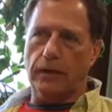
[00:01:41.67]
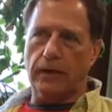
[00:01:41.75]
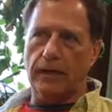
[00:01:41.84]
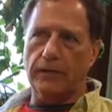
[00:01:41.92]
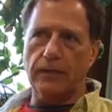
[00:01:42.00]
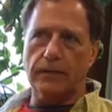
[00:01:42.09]
and
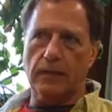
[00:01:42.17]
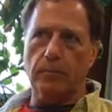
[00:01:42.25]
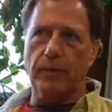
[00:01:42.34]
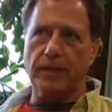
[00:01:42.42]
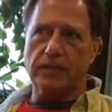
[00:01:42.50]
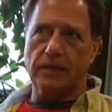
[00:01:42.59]
I think the
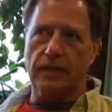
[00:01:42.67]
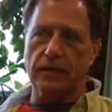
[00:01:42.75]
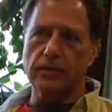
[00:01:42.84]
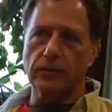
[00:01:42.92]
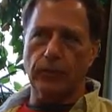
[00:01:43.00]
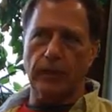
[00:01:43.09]
best
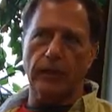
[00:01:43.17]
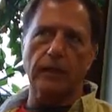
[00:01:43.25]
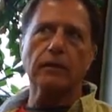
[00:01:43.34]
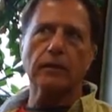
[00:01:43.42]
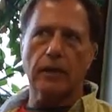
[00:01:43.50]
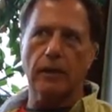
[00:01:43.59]
history
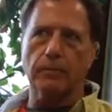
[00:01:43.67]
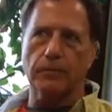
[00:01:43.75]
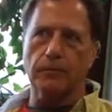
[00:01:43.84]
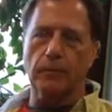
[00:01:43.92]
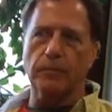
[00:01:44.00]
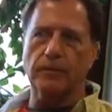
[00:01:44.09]
comes
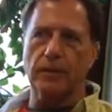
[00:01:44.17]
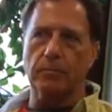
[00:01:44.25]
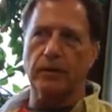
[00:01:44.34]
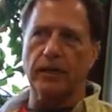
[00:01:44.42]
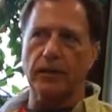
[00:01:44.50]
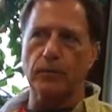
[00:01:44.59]
from
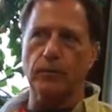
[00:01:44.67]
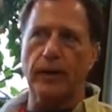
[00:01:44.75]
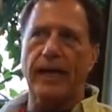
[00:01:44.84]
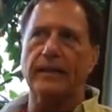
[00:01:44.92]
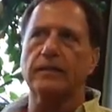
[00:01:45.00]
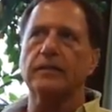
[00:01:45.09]
somebody who
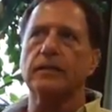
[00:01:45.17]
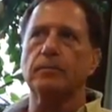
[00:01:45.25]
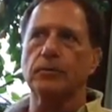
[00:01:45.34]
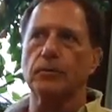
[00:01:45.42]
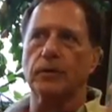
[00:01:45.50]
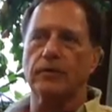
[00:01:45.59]
had some
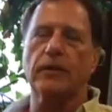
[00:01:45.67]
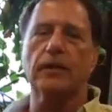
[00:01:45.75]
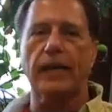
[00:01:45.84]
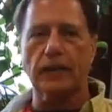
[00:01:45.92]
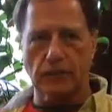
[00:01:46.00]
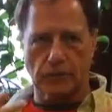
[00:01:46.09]
sort of
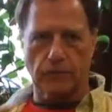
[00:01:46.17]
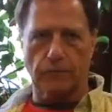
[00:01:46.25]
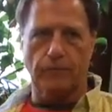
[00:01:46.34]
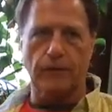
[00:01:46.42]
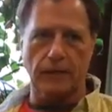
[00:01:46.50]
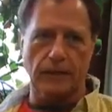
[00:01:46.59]
connections or
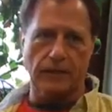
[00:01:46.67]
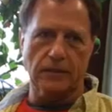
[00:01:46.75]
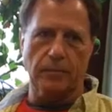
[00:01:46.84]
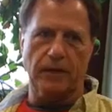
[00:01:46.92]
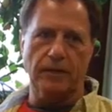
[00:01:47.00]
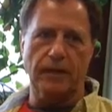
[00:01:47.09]
feelings
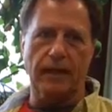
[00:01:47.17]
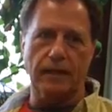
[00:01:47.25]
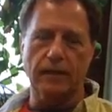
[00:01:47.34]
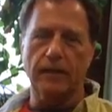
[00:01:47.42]
about that.